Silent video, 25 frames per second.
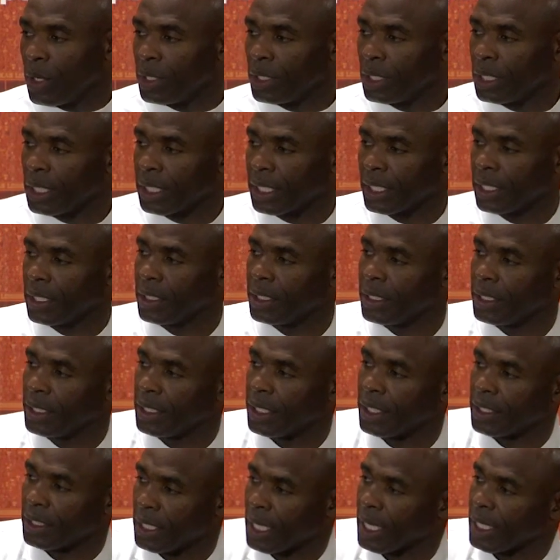look at
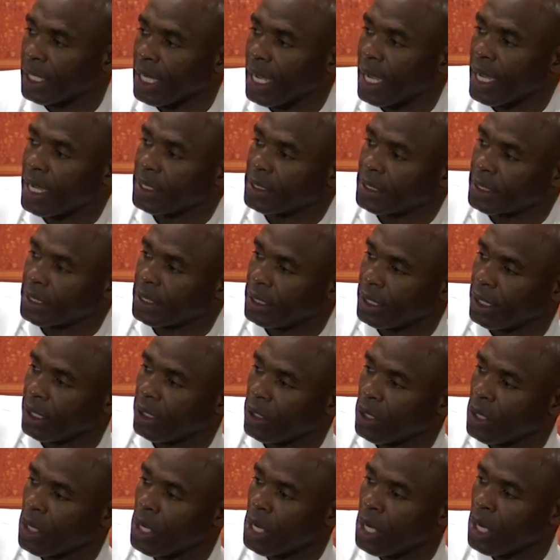the uh, young guys and
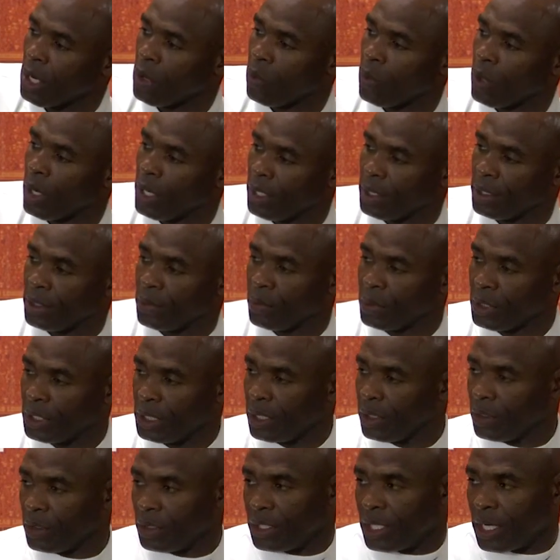with you
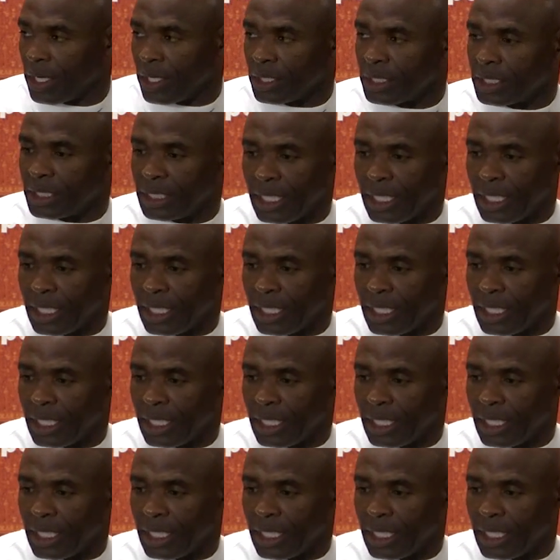know Darius